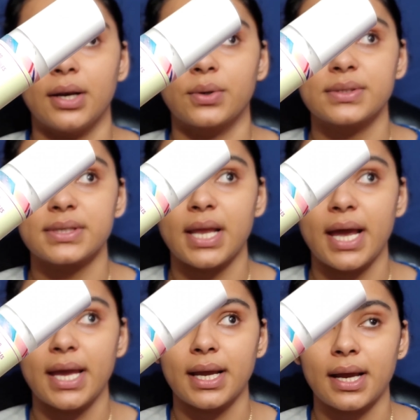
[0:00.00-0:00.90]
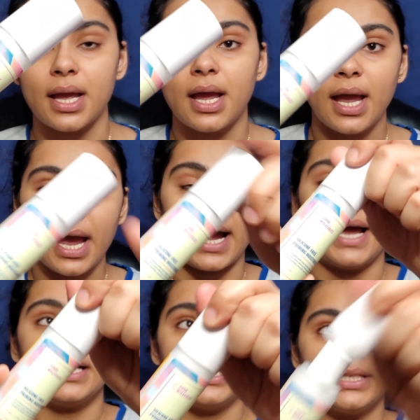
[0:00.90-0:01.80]
looks like,
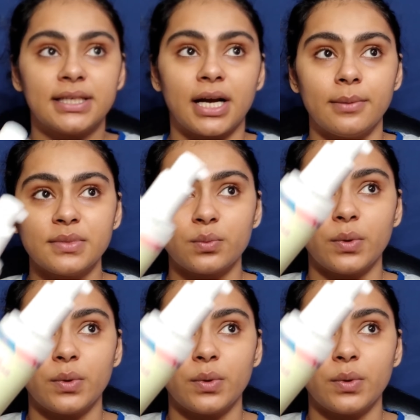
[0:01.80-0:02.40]
and it comes